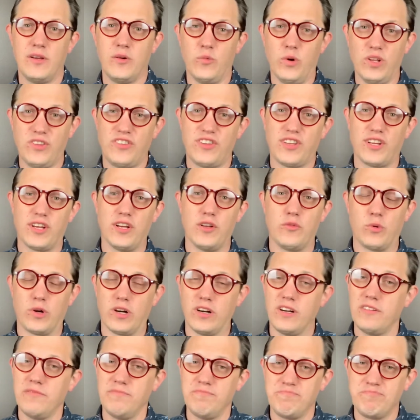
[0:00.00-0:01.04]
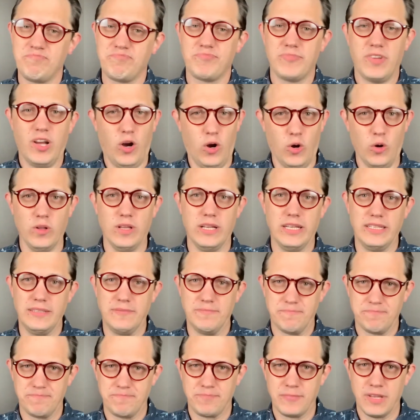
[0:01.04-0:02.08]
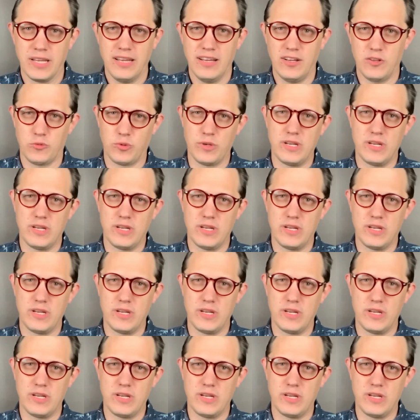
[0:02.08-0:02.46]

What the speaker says: What's the good word? Holy, as